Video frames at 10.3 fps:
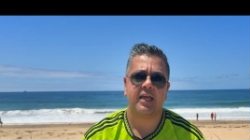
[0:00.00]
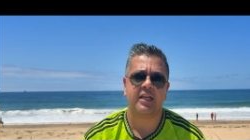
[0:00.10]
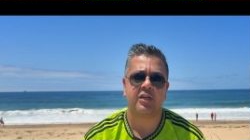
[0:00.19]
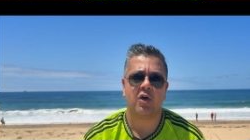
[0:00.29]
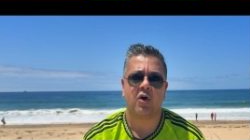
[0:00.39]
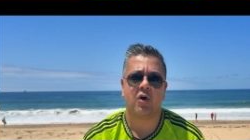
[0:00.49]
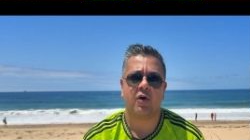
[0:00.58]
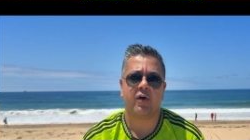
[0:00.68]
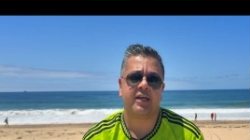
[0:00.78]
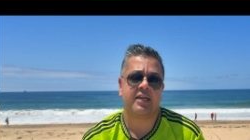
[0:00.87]
in
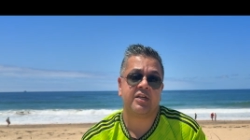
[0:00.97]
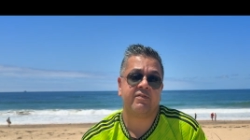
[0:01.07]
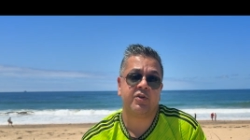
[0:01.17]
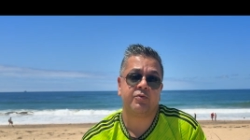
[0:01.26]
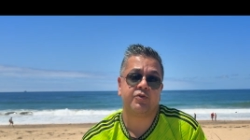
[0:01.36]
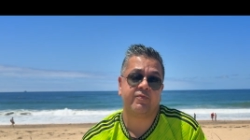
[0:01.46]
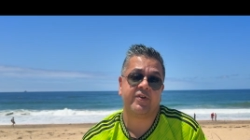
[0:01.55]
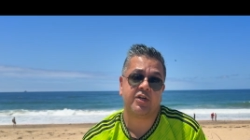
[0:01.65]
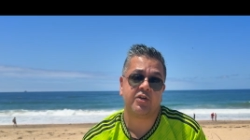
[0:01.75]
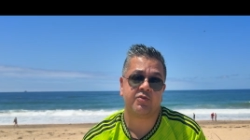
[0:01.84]
your in your YouTube
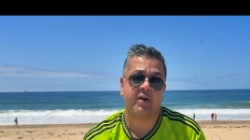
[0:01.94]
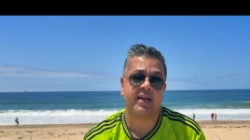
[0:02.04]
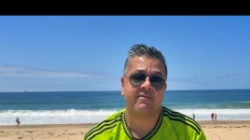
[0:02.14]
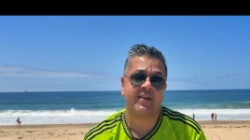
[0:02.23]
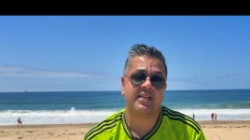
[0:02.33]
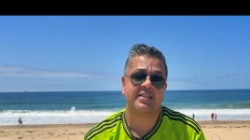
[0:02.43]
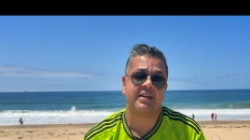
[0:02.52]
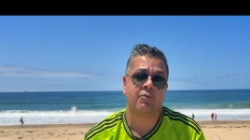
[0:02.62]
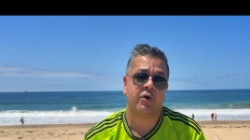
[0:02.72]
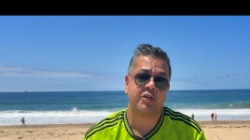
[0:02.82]
videos, right? Invest
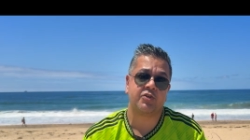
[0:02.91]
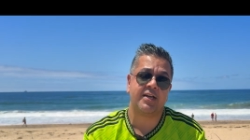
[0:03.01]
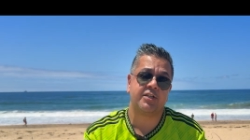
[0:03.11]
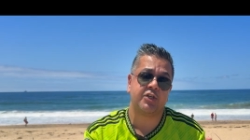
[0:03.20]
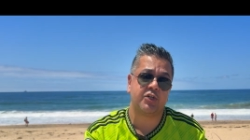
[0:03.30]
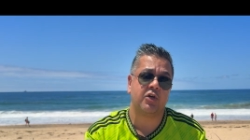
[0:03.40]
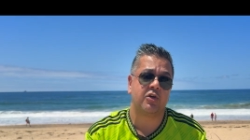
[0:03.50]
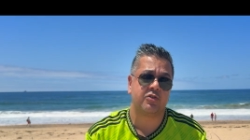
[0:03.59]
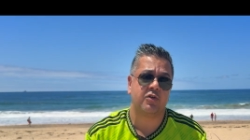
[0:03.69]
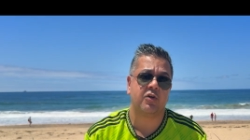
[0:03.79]
in what you're trying to
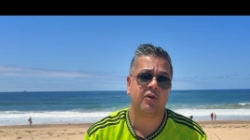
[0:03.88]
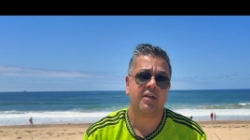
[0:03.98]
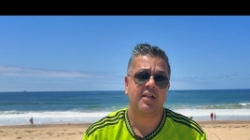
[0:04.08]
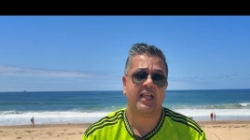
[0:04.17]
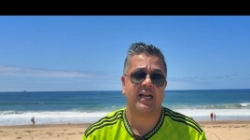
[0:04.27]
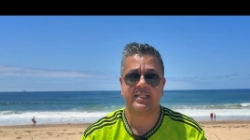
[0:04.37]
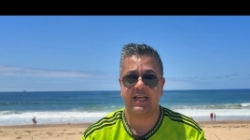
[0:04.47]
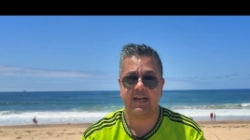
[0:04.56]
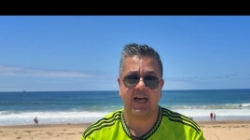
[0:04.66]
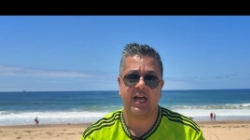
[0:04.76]
show. So like I
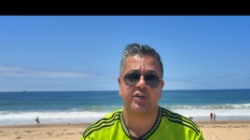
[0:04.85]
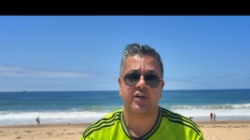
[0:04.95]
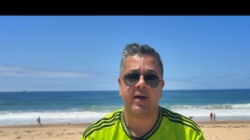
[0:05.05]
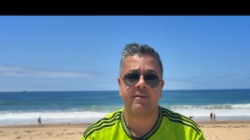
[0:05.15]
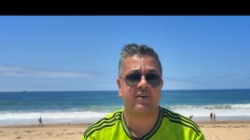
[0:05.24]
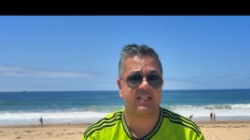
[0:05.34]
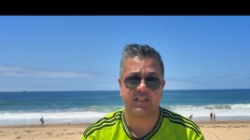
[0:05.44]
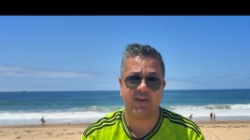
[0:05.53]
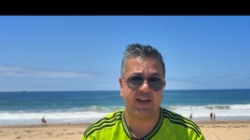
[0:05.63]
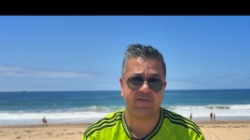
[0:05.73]
said, Azure M three
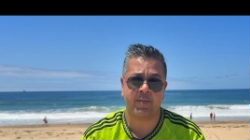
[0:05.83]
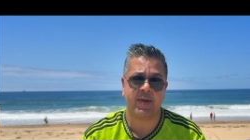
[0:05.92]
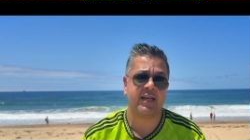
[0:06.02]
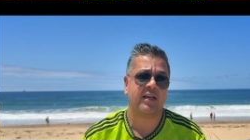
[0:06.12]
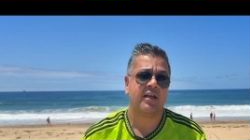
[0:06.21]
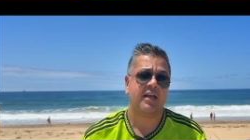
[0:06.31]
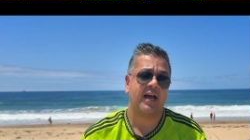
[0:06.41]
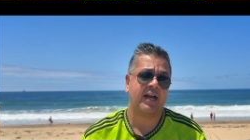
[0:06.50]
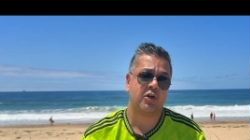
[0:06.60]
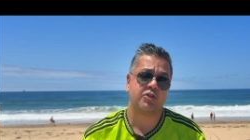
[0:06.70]
sixty-five for me,
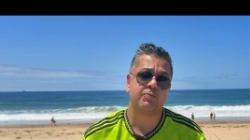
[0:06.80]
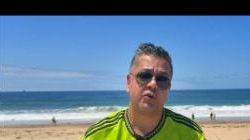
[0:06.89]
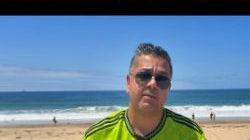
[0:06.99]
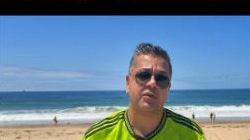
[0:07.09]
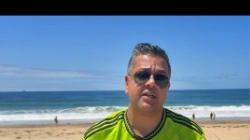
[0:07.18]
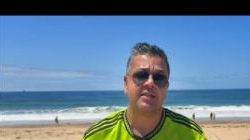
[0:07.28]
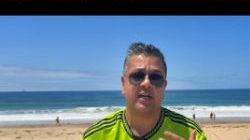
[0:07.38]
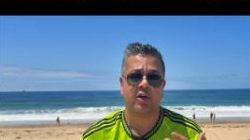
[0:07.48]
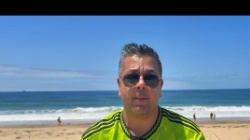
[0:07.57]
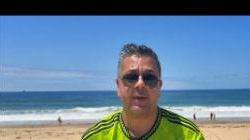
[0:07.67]
I got subscriptions, I got